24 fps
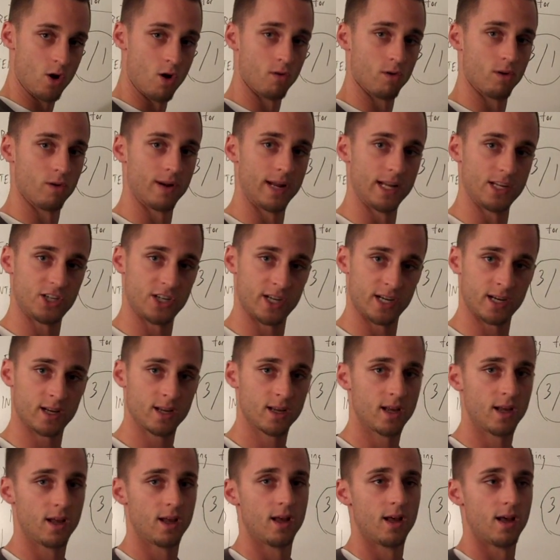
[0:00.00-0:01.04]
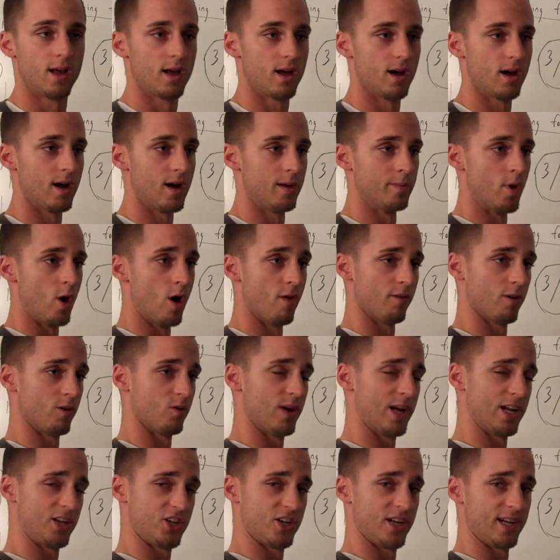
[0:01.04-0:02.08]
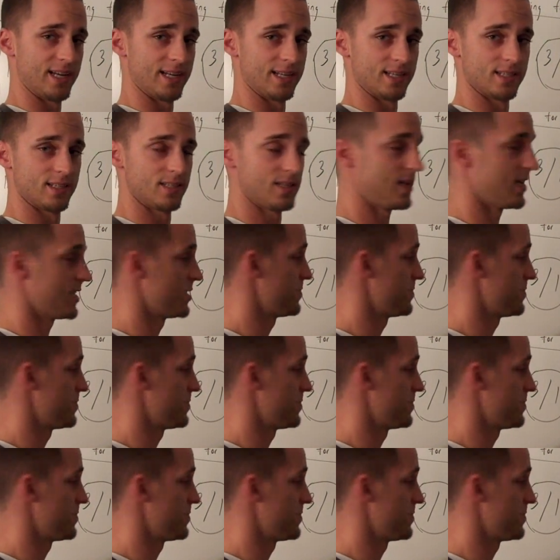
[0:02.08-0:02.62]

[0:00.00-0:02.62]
overreaching. Overreaching is